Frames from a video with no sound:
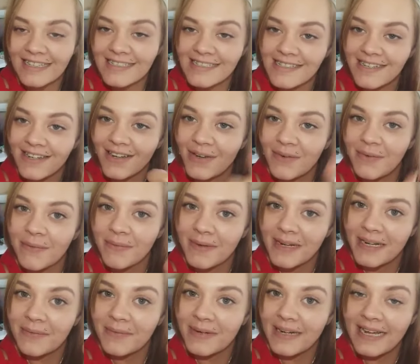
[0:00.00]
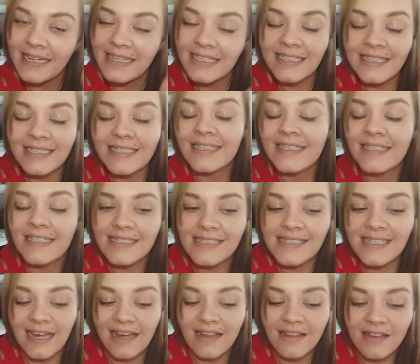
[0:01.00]
So, winner, winner.
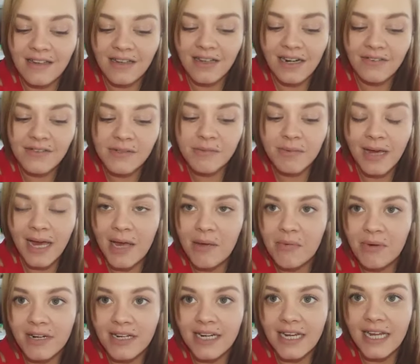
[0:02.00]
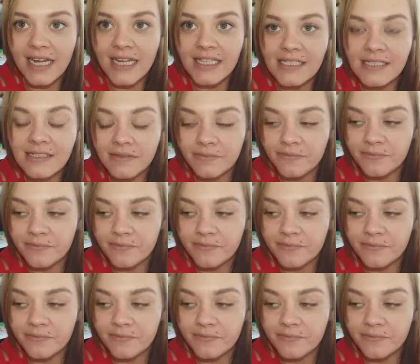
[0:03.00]
So, yeah, I think I'll have spaghetti bolognese.